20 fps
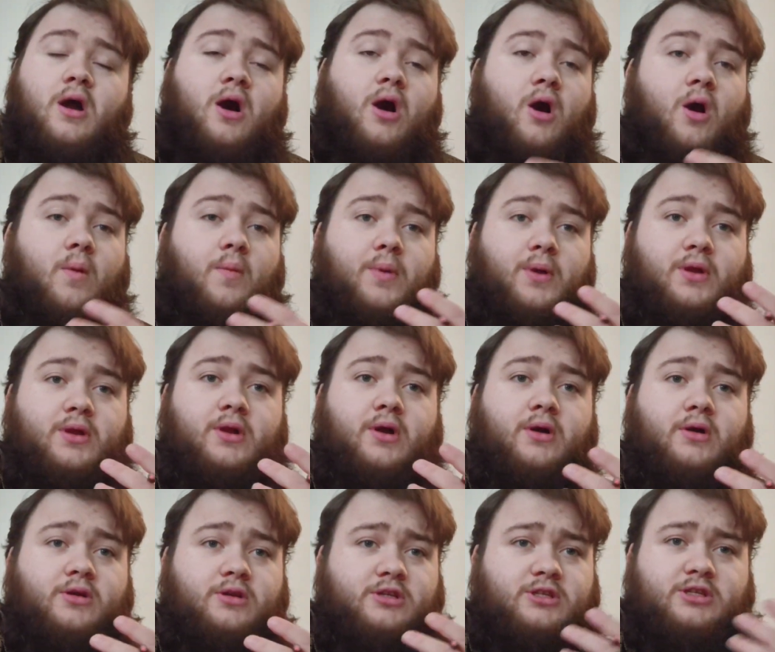or
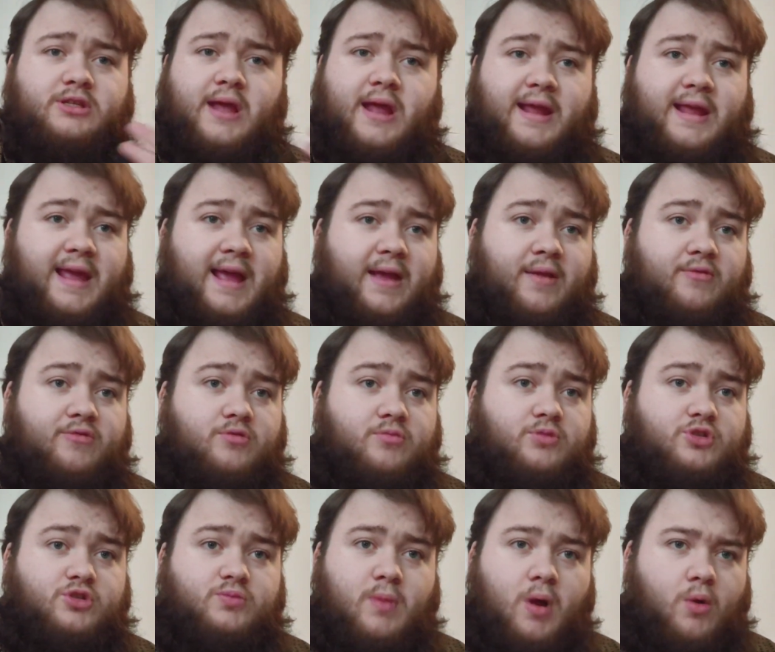because they came
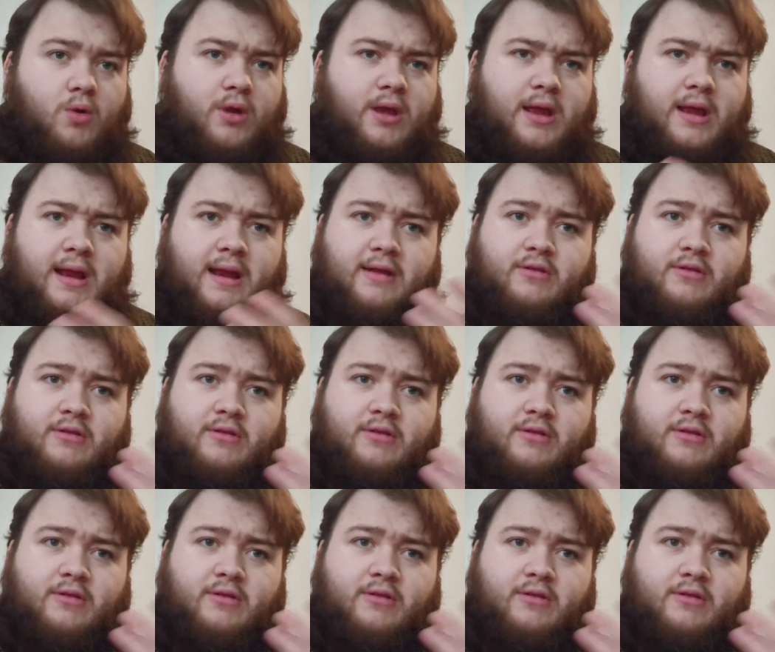from smoking